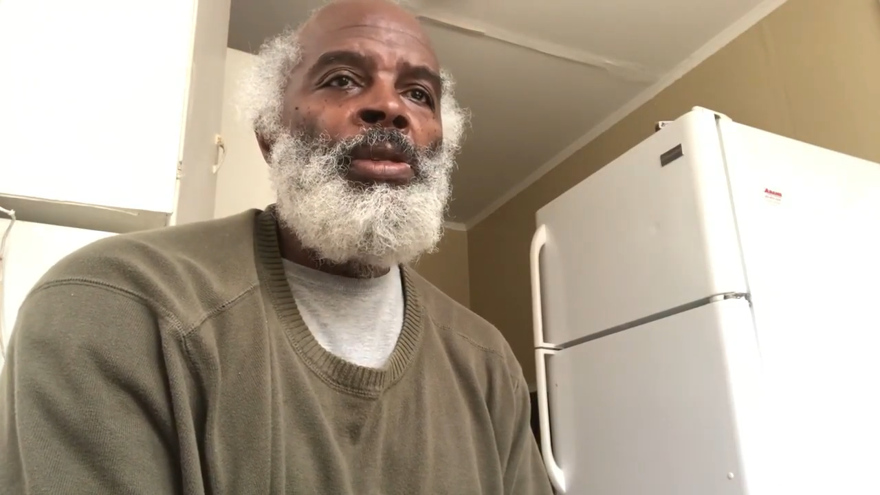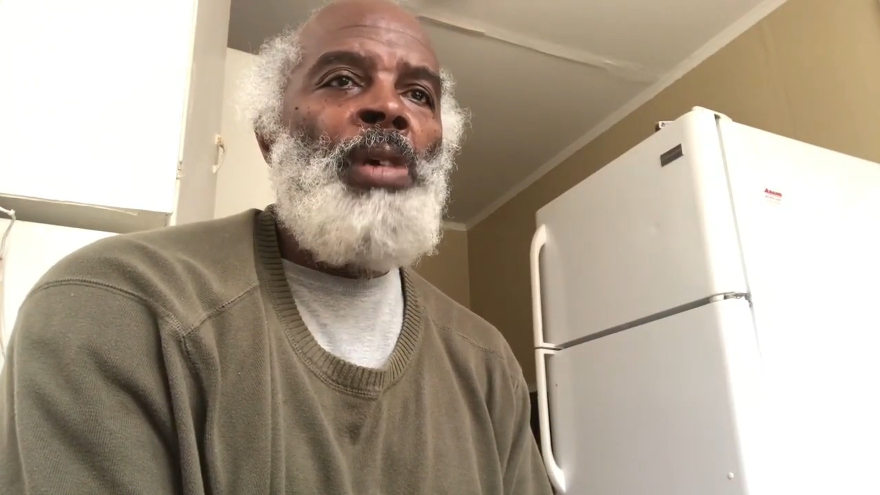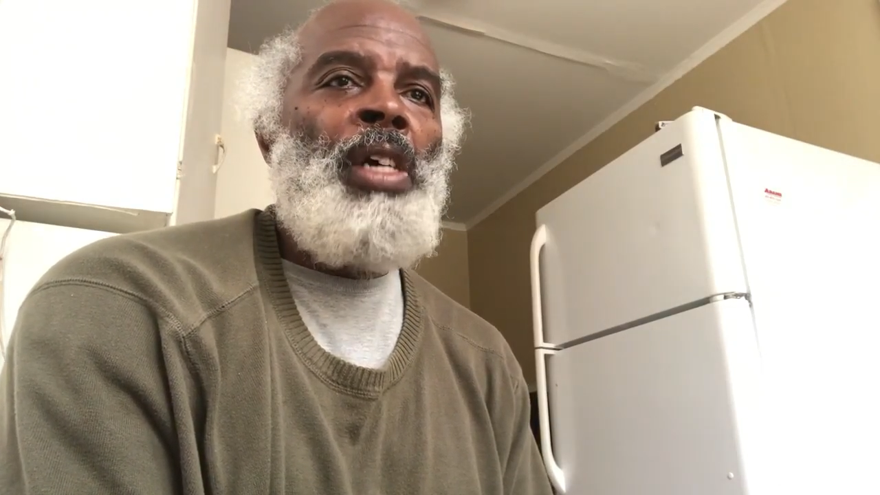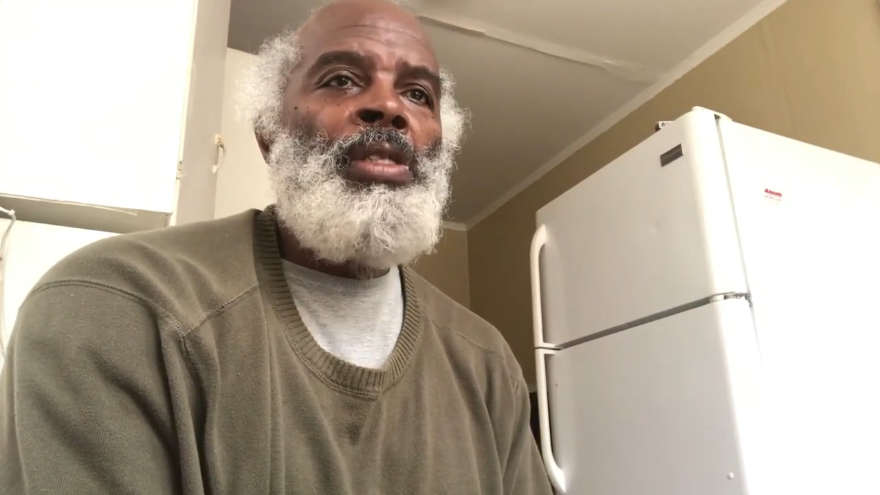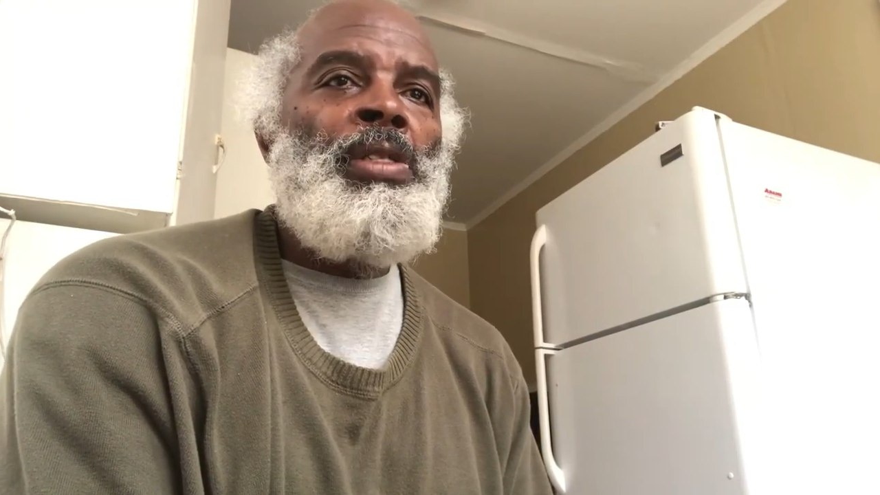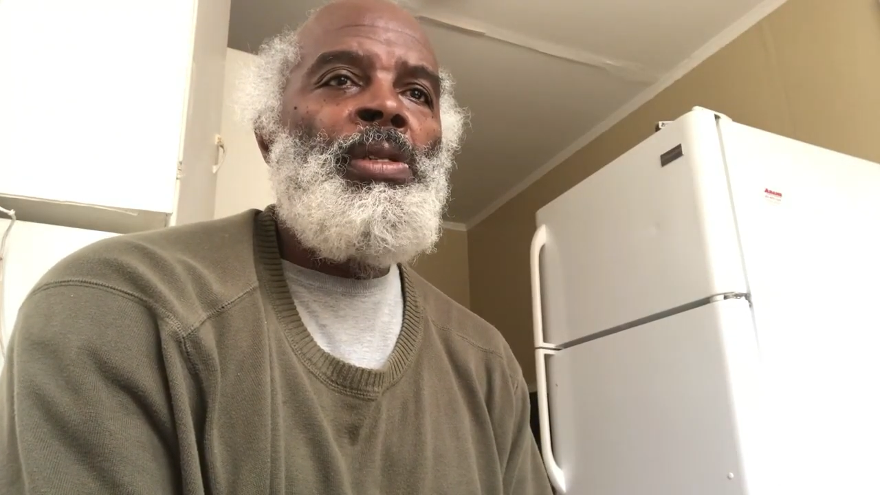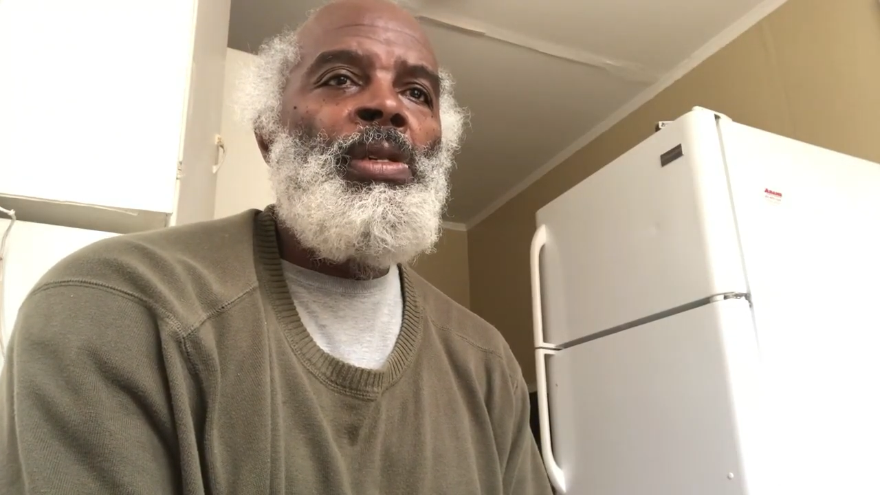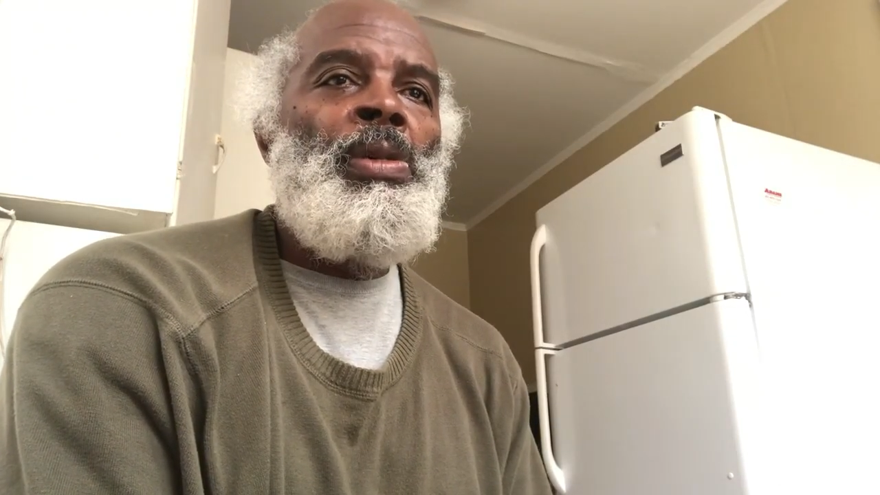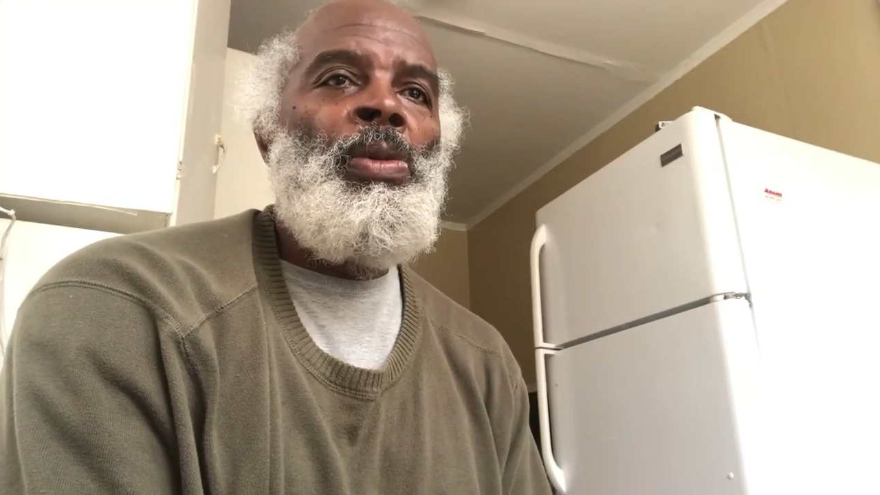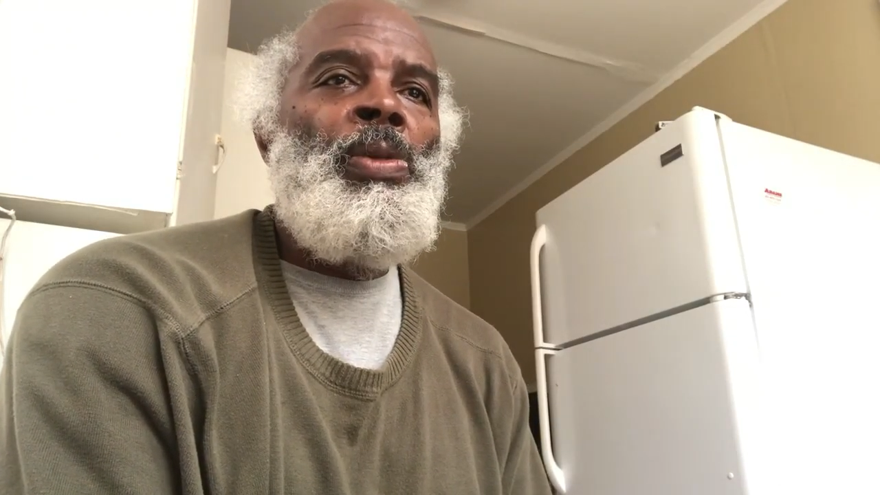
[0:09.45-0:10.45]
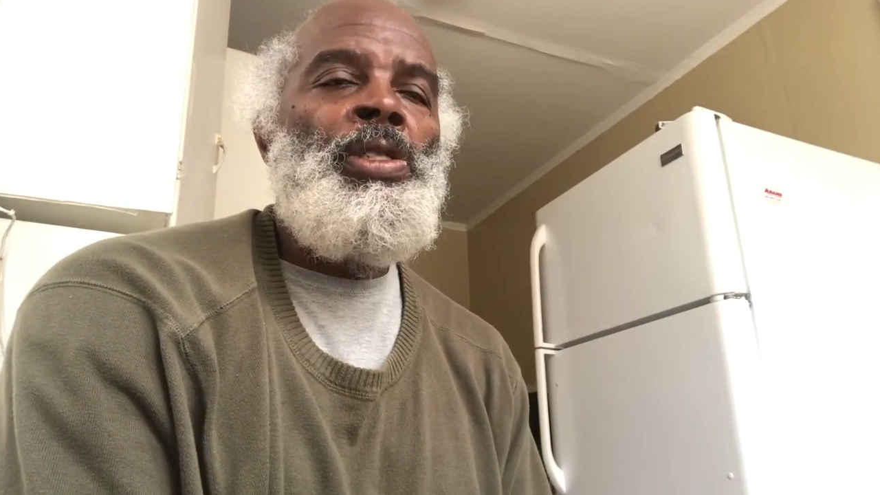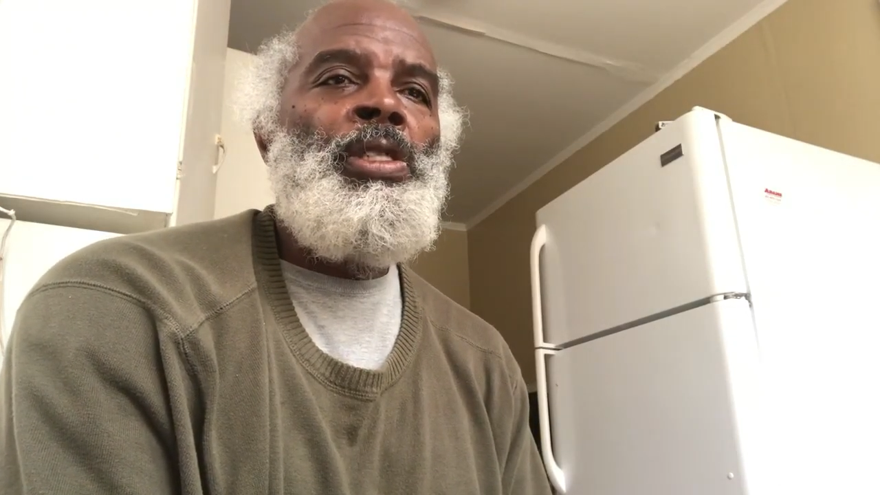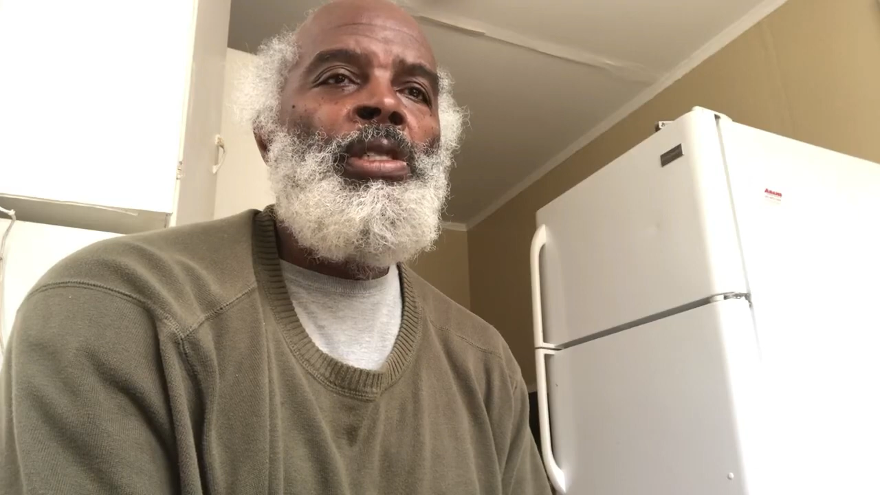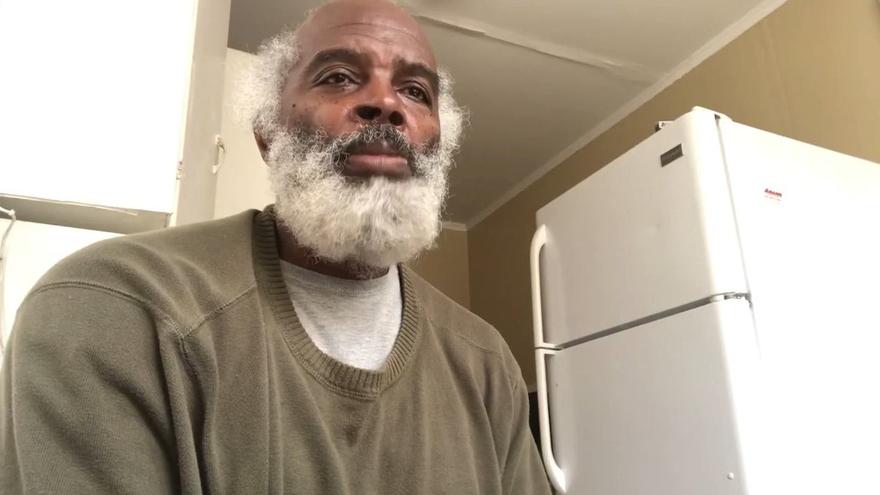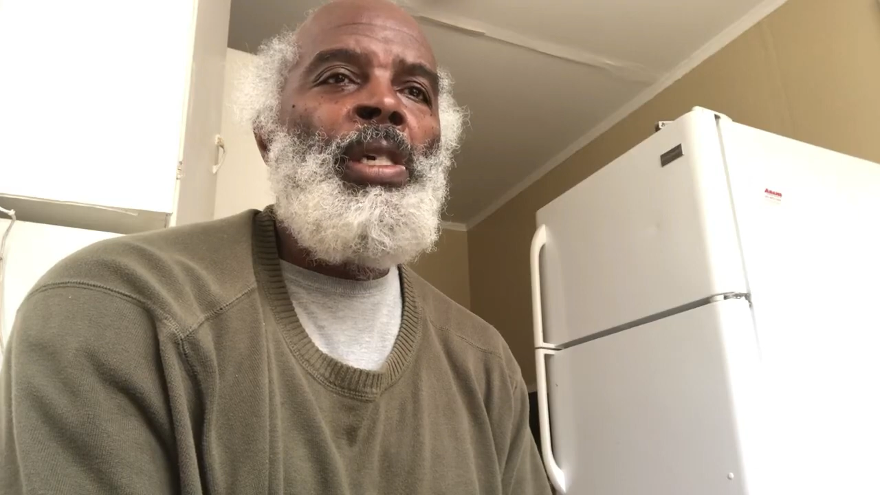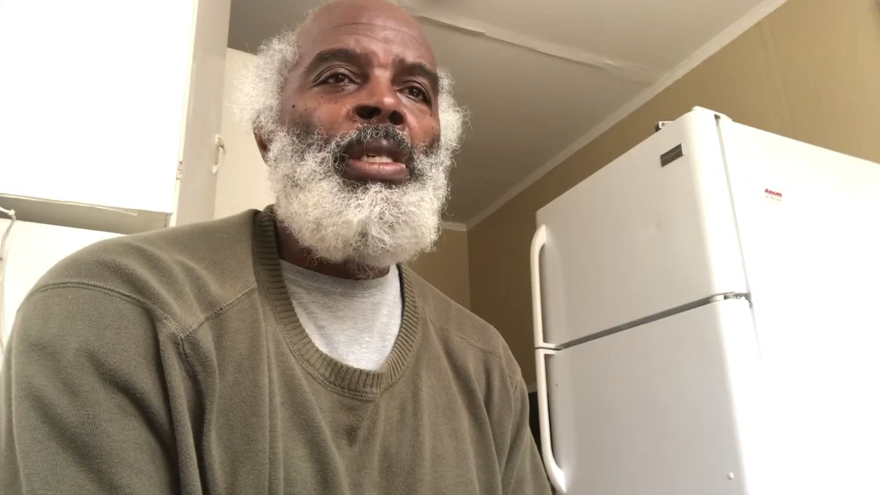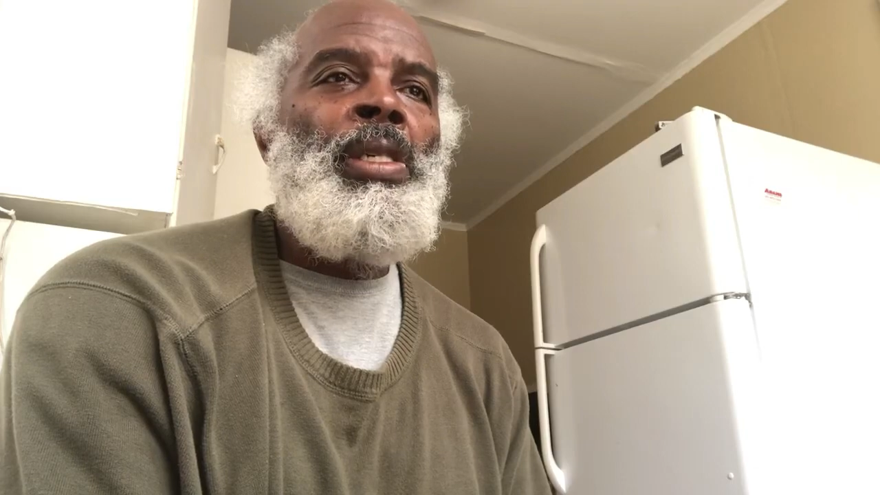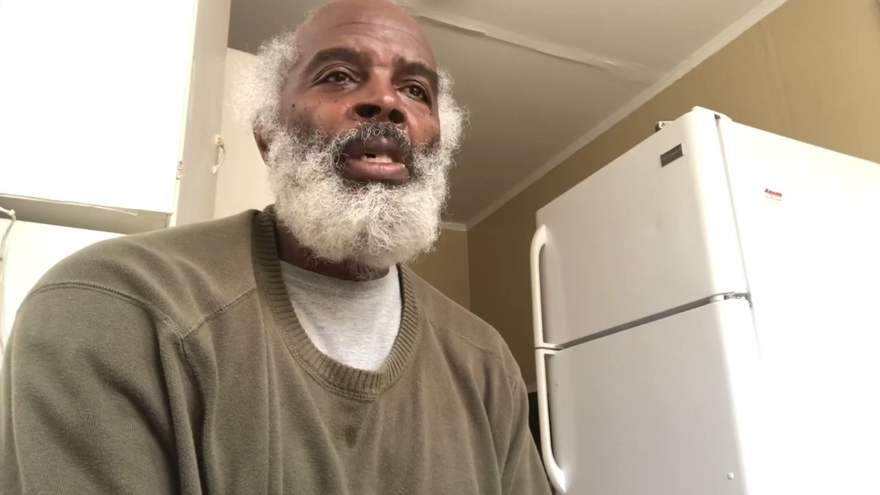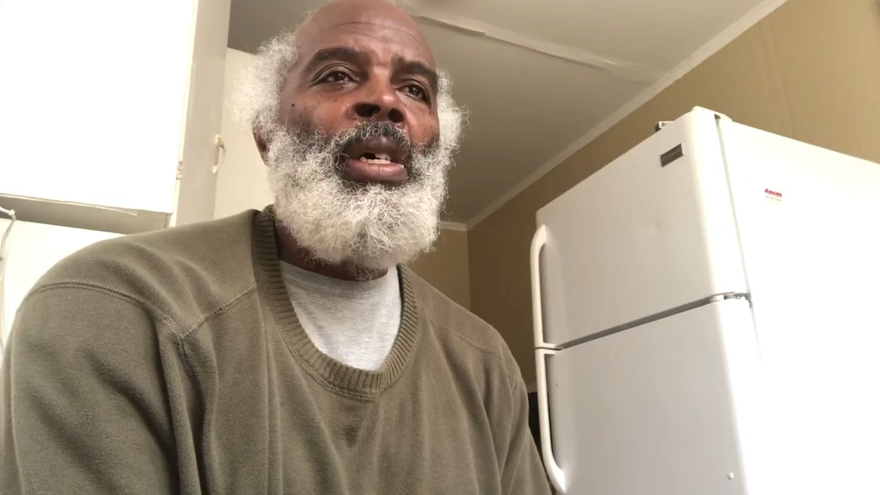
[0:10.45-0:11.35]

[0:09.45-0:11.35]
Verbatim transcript: Christ when she spent